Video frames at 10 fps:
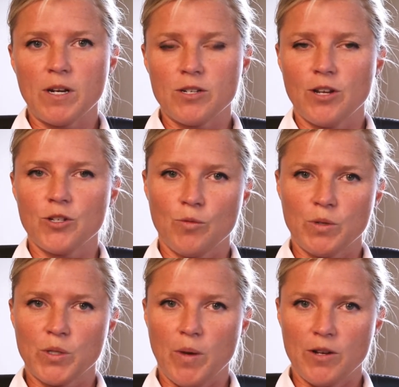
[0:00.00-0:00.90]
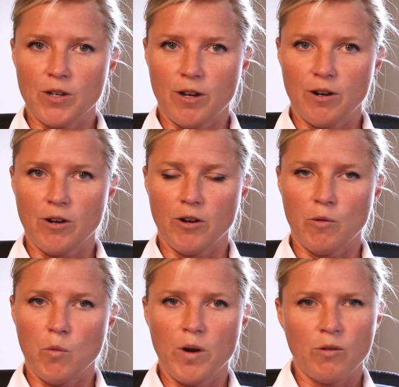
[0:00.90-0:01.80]
and attention was spent on
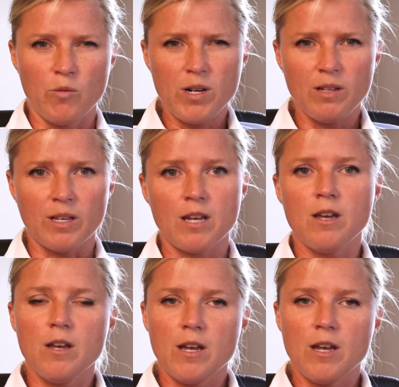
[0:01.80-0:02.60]
her, where really,